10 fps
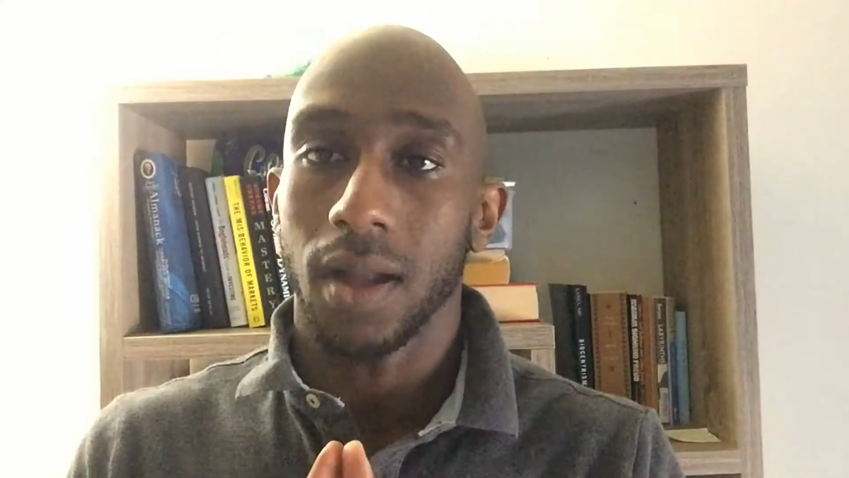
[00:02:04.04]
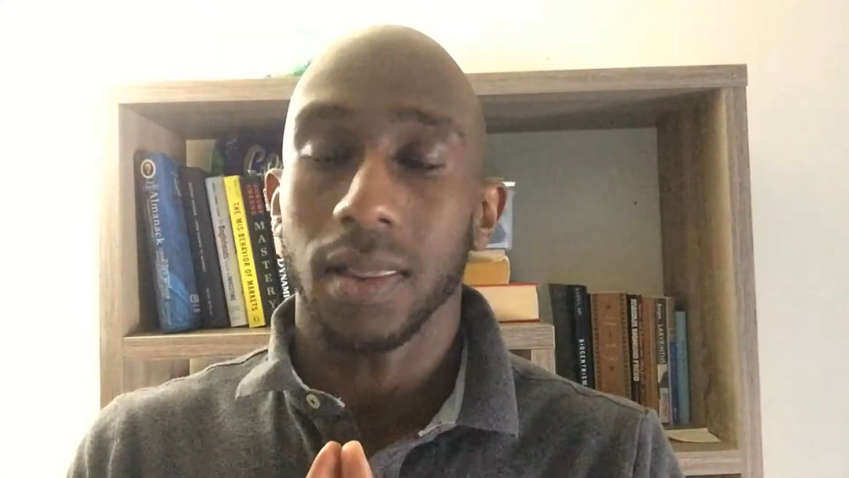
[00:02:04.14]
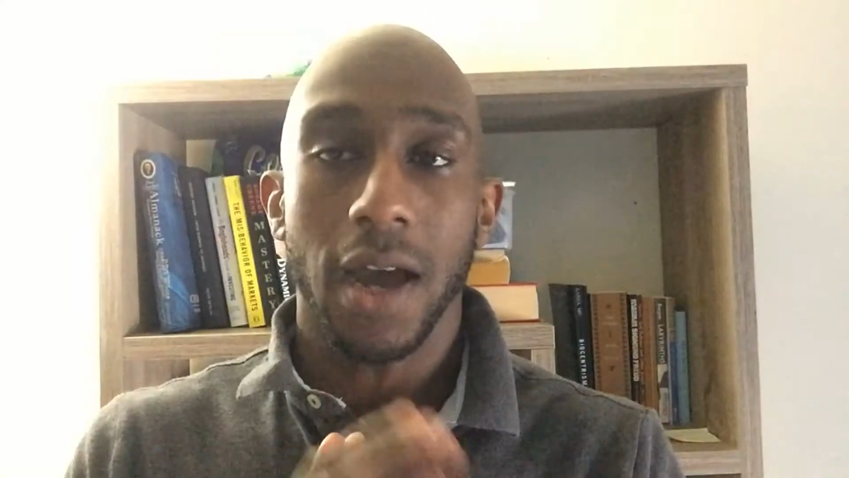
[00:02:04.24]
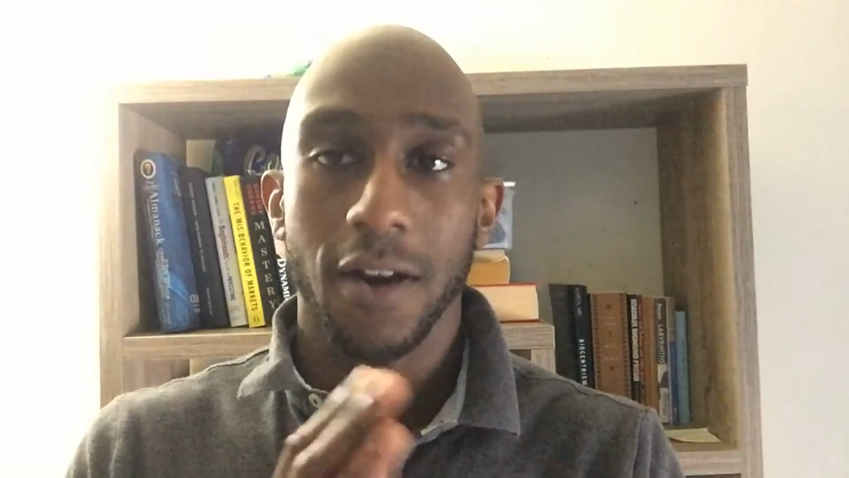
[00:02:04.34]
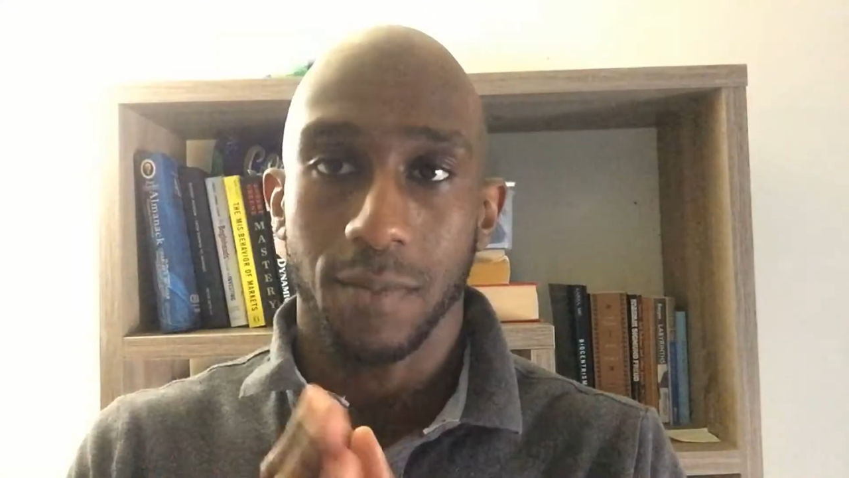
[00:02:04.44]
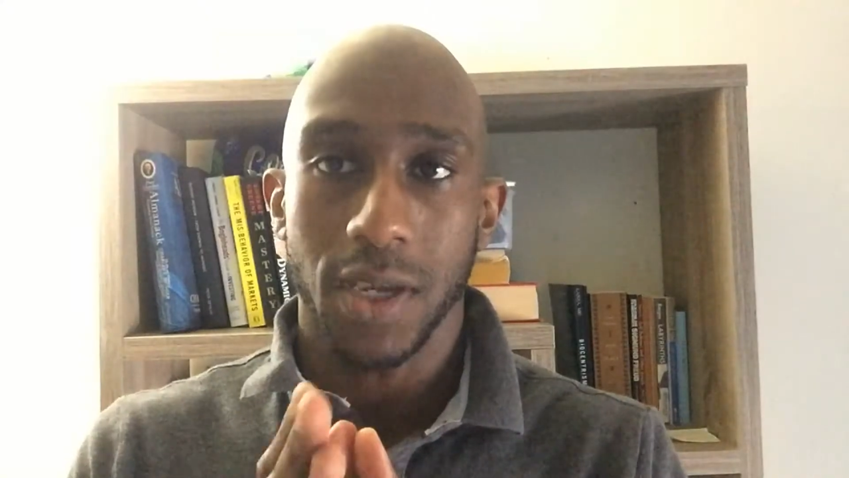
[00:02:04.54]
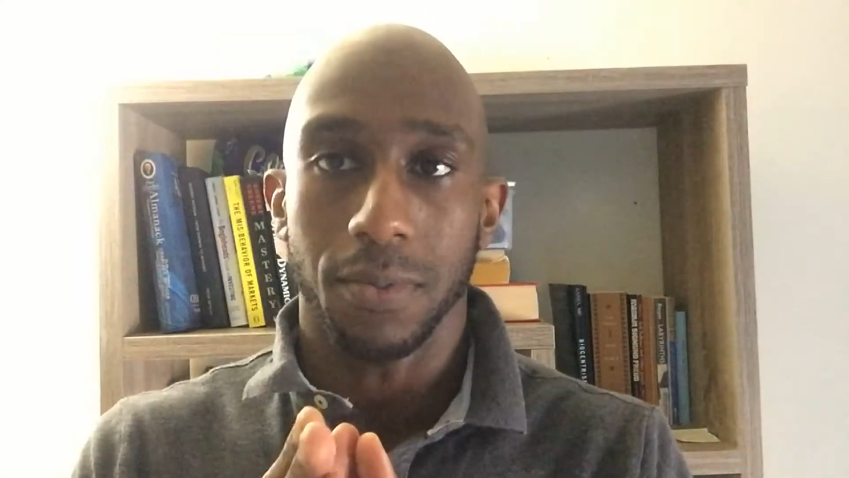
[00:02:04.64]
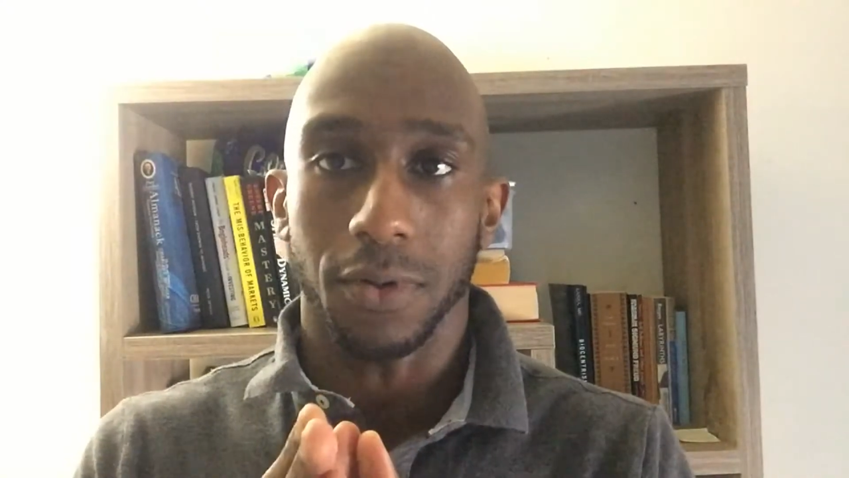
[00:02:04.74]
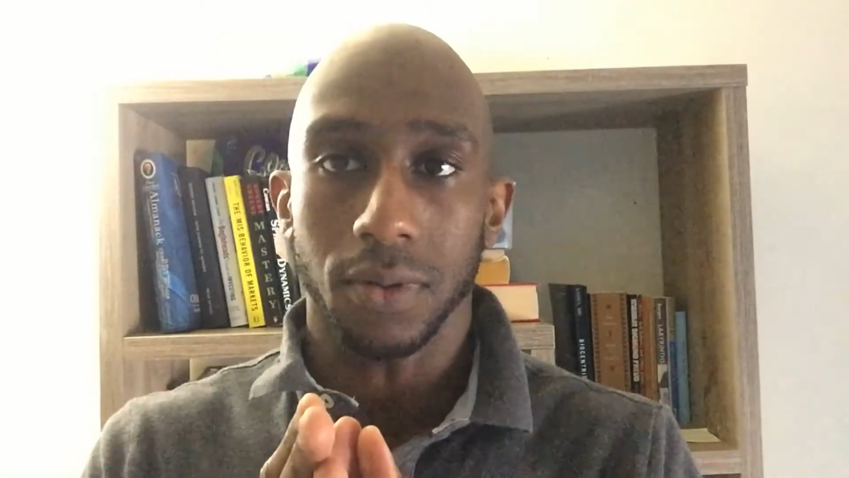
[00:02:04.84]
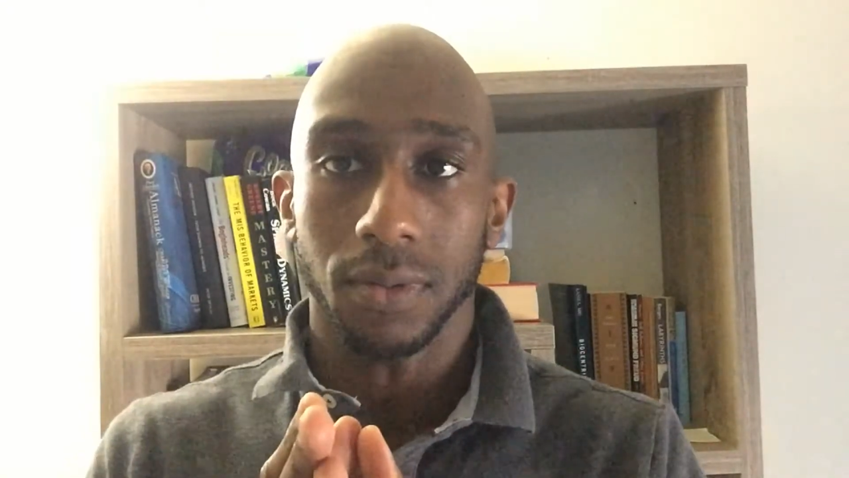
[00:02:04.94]
a lot of
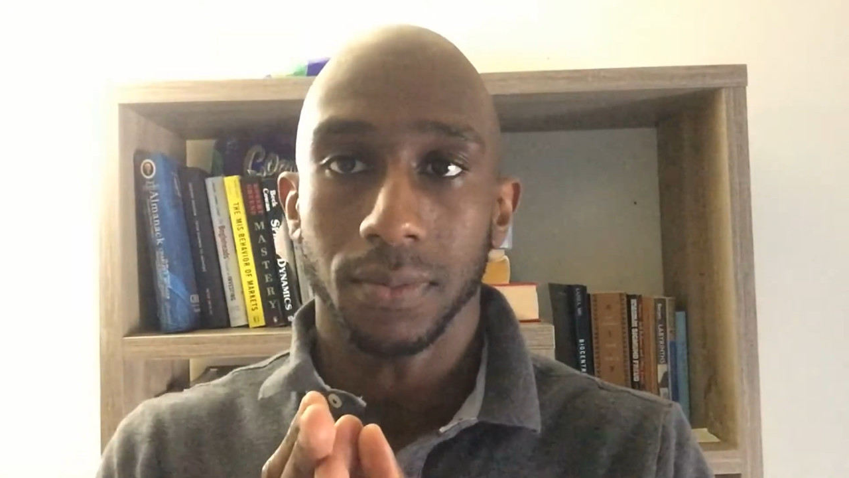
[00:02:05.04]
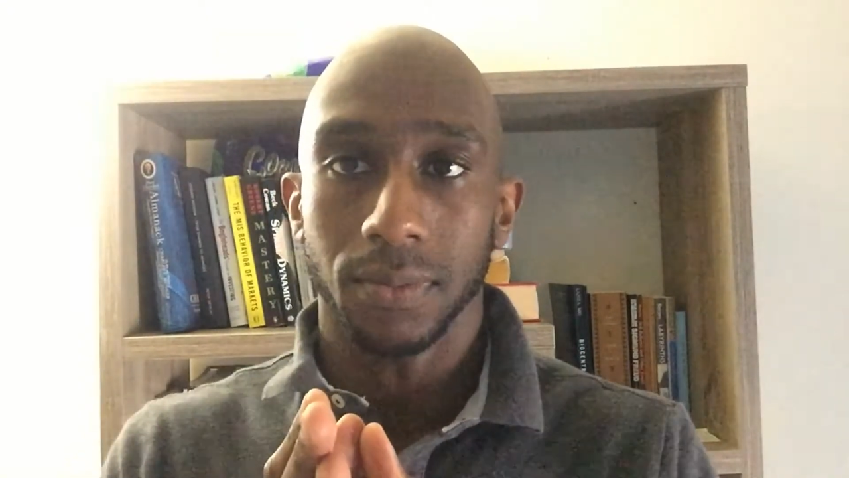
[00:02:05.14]
people